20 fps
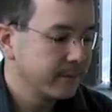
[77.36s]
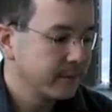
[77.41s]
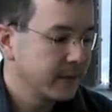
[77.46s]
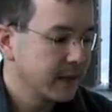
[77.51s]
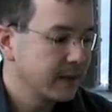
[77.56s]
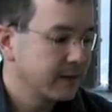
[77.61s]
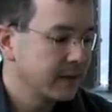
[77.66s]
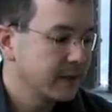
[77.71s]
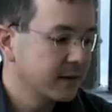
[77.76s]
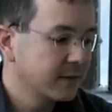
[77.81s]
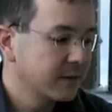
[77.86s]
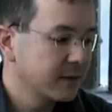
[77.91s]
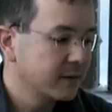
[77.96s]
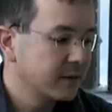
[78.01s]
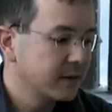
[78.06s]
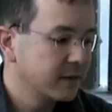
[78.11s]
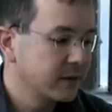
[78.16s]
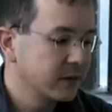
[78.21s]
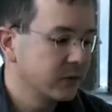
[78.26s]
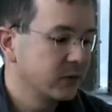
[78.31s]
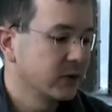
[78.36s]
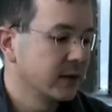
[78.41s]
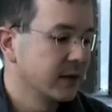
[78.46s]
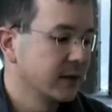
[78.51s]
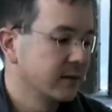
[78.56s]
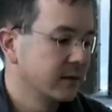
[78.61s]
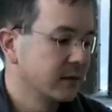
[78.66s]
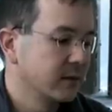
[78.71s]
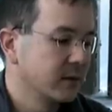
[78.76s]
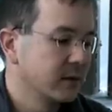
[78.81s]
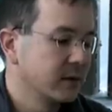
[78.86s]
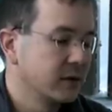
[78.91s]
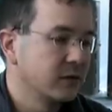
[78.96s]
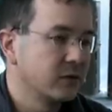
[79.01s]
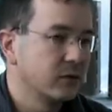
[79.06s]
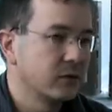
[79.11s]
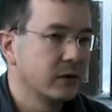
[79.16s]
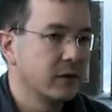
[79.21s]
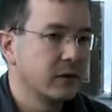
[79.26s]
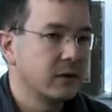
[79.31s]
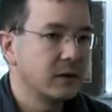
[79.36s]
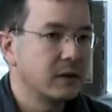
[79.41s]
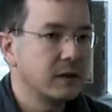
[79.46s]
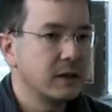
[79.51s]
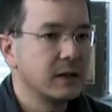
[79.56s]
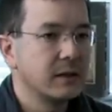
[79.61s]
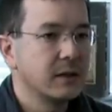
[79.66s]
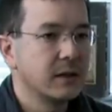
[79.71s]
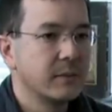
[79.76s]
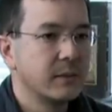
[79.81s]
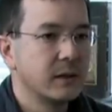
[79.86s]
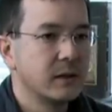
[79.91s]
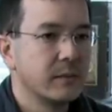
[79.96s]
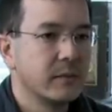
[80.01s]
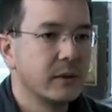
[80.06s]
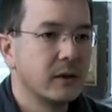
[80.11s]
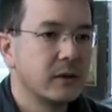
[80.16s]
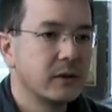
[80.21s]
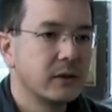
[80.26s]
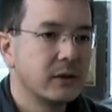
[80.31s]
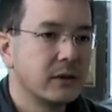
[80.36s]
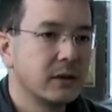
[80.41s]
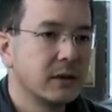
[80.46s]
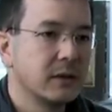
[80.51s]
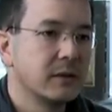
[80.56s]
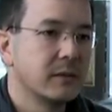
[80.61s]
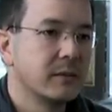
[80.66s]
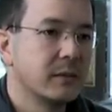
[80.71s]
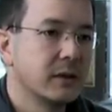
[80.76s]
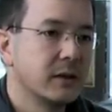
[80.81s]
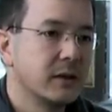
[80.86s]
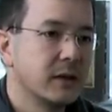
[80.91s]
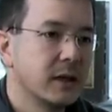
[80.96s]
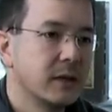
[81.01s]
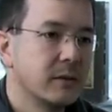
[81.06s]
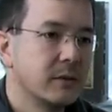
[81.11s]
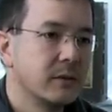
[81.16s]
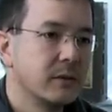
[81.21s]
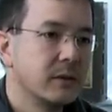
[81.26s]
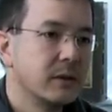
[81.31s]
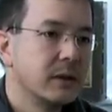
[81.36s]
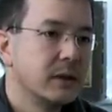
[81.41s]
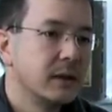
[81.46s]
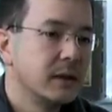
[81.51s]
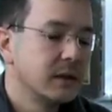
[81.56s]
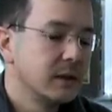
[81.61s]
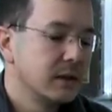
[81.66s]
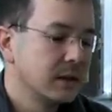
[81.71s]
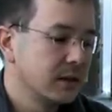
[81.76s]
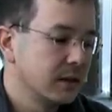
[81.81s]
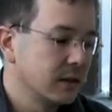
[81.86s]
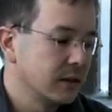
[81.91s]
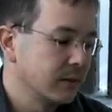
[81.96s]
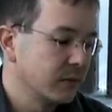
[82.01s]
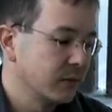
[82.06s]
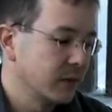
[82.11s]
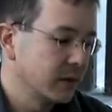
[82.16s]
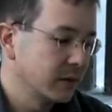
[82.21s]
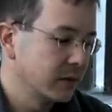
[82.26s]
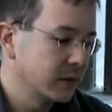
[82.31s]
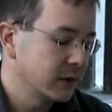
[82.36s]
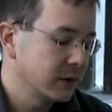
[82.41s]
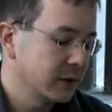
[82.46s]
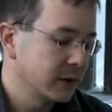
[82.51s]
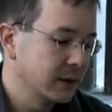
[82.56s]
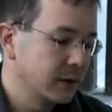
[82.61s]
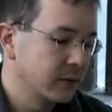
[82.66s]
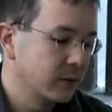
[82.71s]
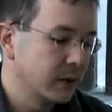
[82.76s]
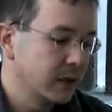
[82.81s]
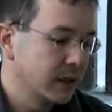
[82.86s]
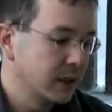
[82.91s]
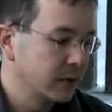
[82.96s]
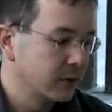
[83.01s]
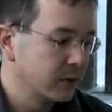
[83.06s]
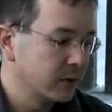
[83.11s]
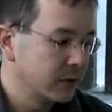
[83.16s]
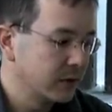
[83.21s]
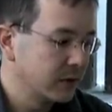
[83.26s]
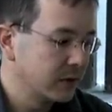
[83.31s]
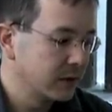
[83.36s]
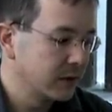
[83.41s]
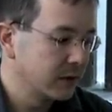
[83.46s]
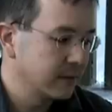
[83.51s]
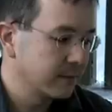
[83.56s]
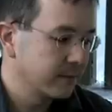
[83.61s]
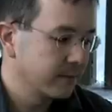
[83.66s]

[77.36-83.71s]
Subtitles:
And sometimes it's a shame that all these drawings just end up in a box under my table when they're actually quite interesting.